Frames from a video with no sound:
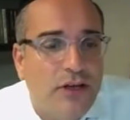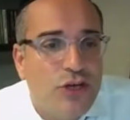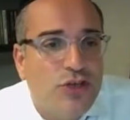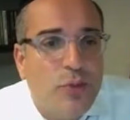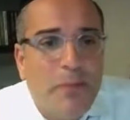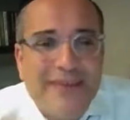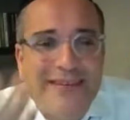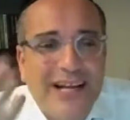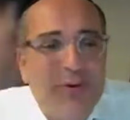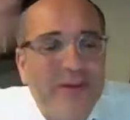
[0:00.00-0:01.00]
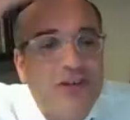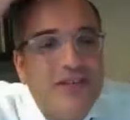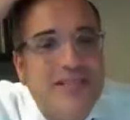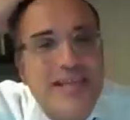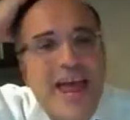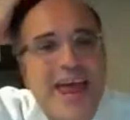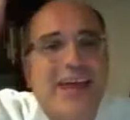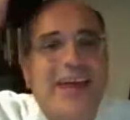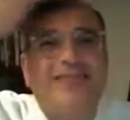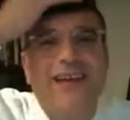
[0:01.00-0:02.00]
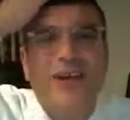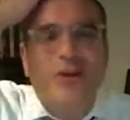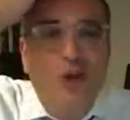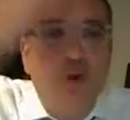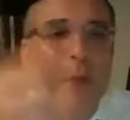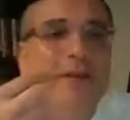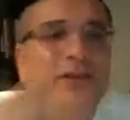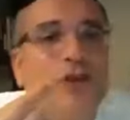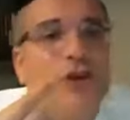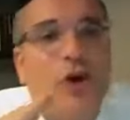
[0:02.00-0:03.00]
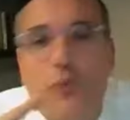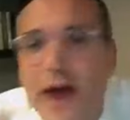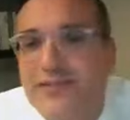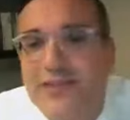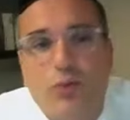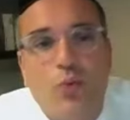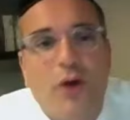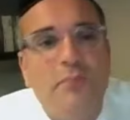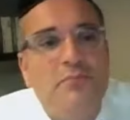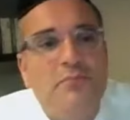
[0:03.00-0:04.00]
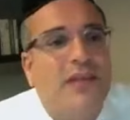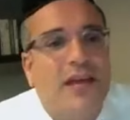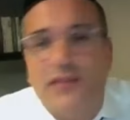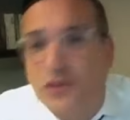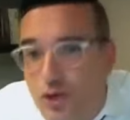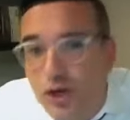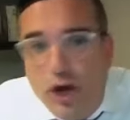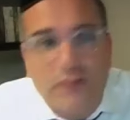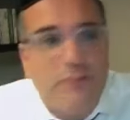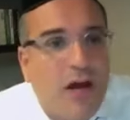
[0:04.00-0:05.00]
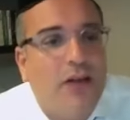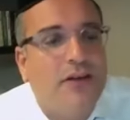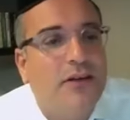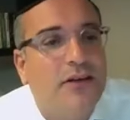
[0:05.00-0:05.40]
So basically, what they're saying is, Do you want me to correct that one mistake that you cut me off?"